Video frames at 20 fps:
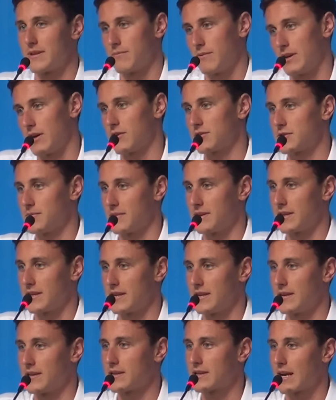we
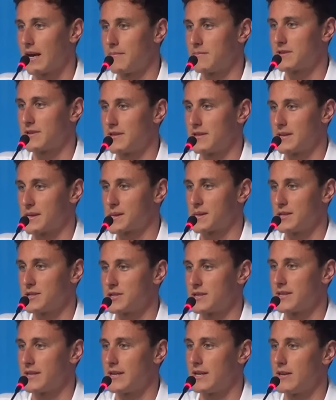ultimately came to the
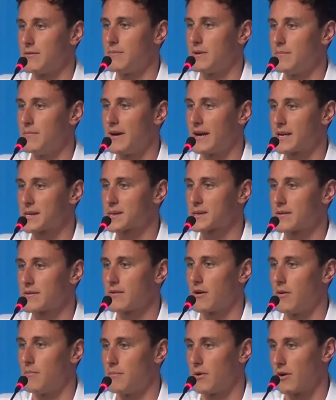decision that it'd be best
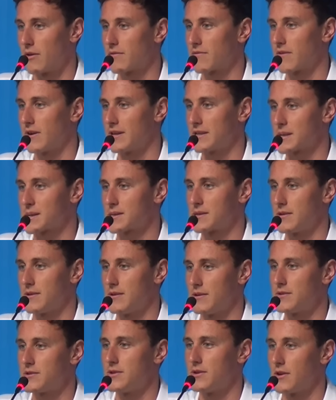on both fronts
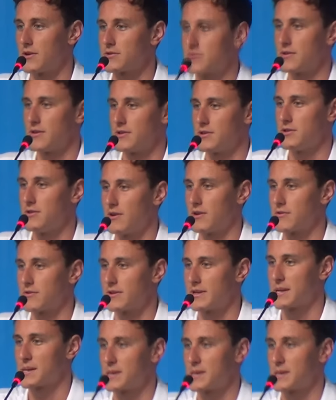to not do the 200